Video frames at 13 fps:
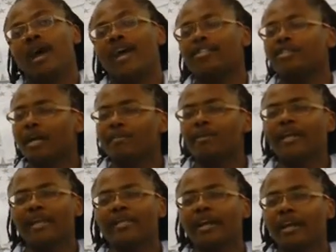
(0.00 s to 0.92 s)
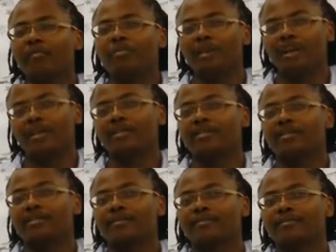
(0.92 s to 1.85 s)
I stopped eating dairy products,
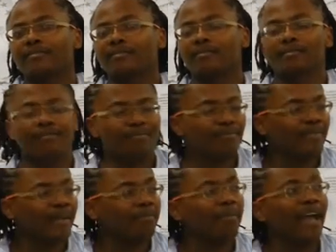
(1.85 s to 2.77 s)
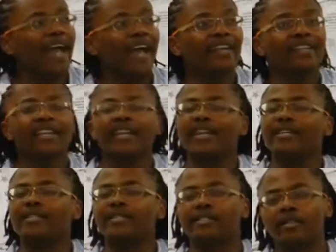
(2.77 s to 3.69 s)
but my acne
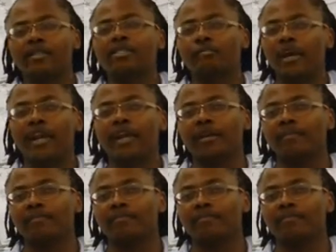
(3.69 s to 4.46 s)
is still spreading.